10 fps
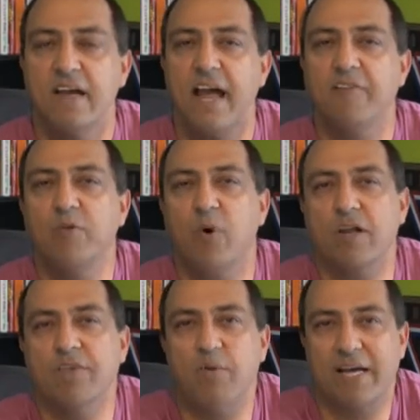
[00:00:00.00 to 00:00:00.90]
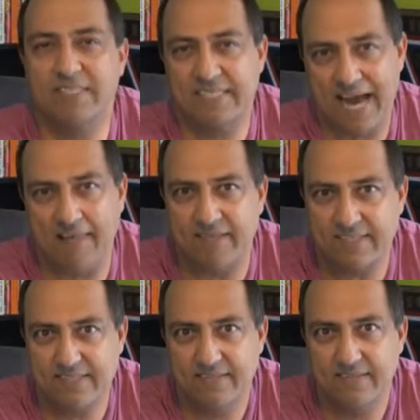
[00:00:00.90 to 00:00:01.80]
Every one of you has
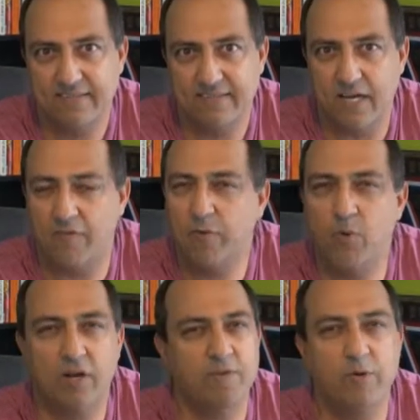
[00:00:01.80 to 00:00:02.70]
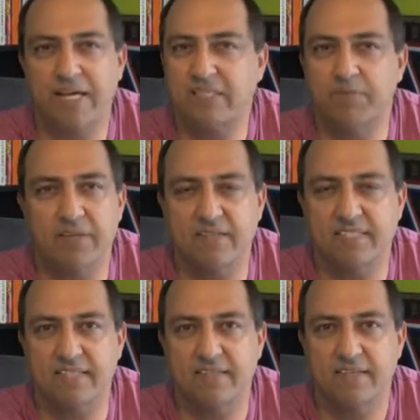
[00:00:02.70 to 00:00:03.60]
talent. Every one of you has
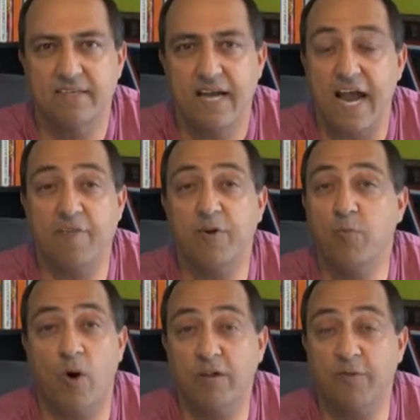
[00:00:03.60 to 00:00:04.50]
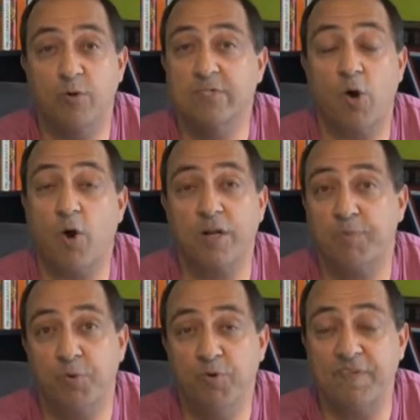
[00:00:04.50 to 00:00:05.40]
ability. Every one of you has already
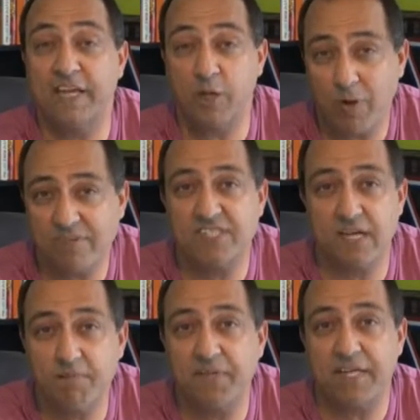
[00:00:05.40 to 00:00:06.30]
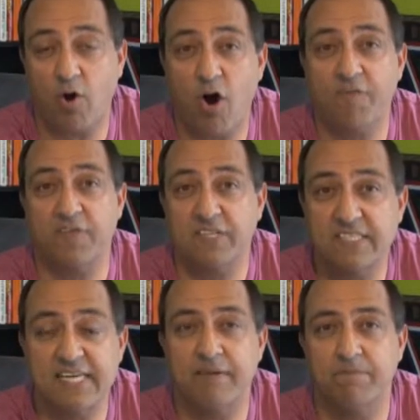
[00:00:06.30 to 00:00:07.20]
proven that you have something to offer the
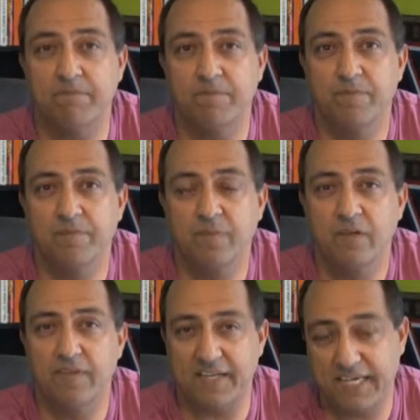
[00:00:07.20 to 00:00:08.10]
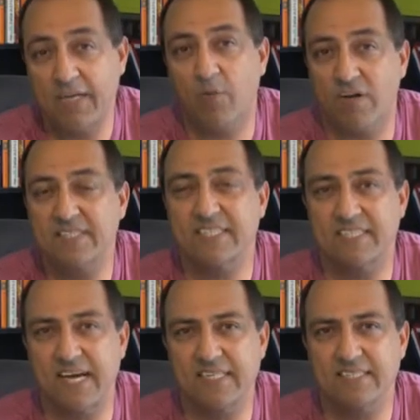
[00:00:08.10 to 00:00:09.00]
team. The key to our
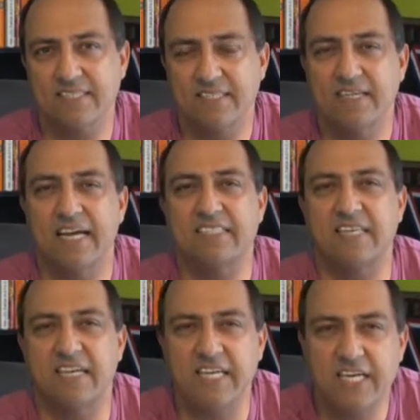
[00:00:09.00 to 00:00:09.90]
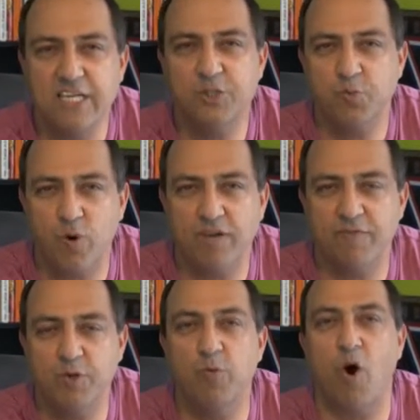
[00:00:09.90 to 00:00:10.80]
success is that each one
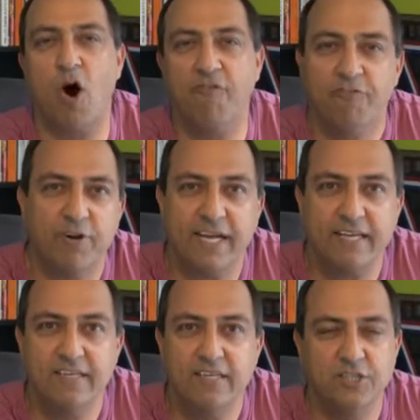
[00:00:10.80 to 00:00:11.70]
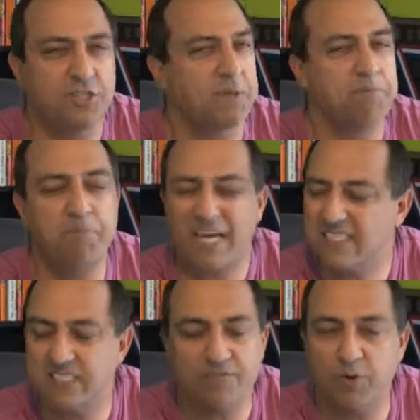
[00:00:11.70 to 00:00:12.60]
of you offering it to the
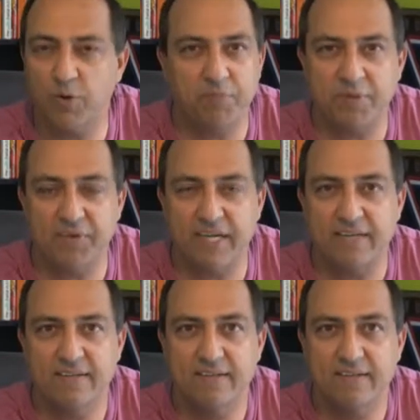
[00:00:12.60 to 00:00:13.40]
best of your ability.